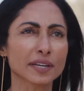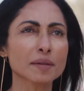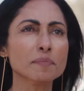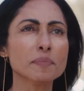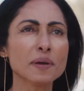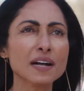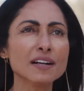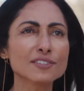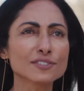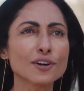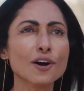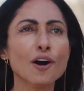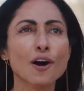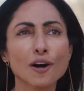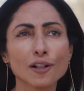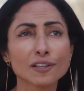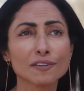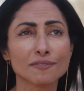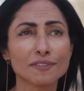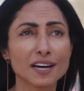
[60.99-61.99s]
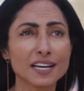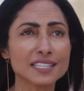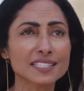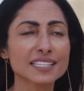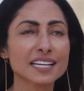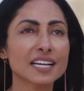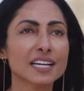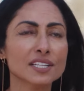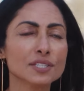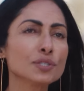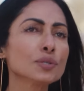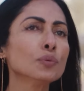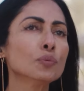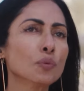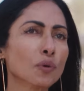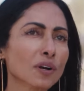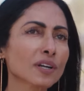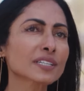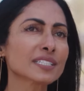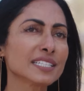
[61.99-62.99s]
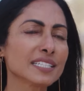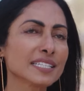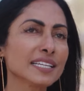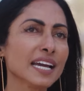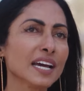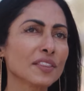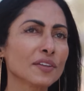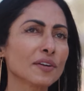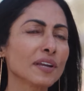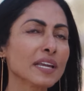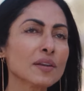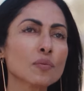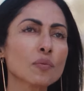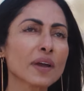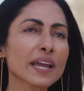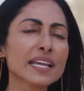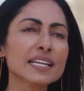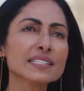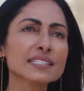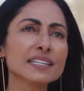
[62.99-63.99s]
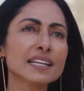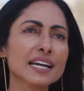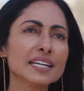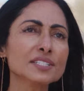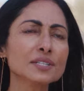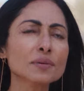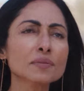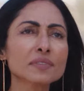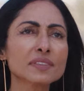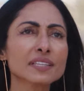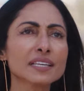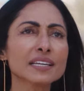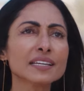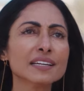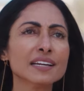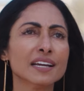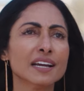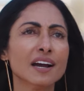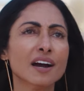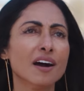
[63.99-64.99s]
It compels all of us to work together in ways I don't think